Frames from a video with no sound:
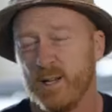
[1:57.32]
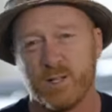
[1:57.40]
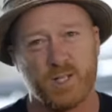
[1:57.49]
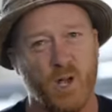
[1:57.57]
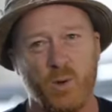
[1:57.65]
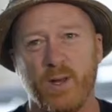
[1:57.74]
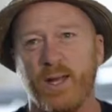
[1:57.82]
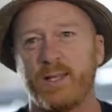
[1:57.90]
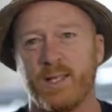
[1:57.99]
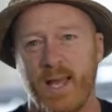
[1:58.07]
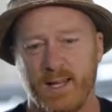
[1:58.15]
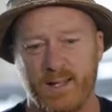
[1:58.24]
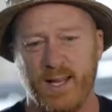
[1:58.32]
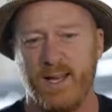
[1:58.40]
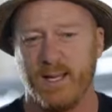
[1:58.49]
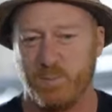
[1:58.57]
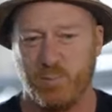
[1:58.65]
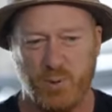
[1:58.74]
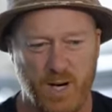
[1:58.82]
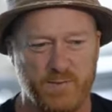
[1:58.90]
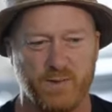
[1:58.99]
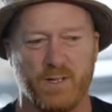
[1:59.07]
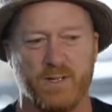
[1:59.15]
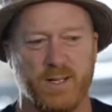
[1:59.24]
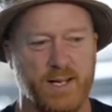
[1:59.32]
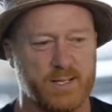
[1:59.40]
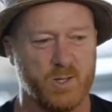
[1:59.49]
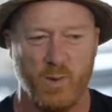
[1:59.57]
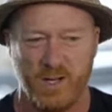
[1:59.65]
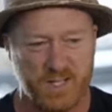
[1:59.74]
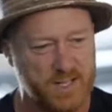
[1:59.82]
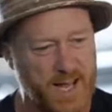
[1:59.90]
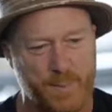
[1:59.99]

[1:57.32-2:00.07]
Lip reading: So it's out there, it's prevalent, it's almost an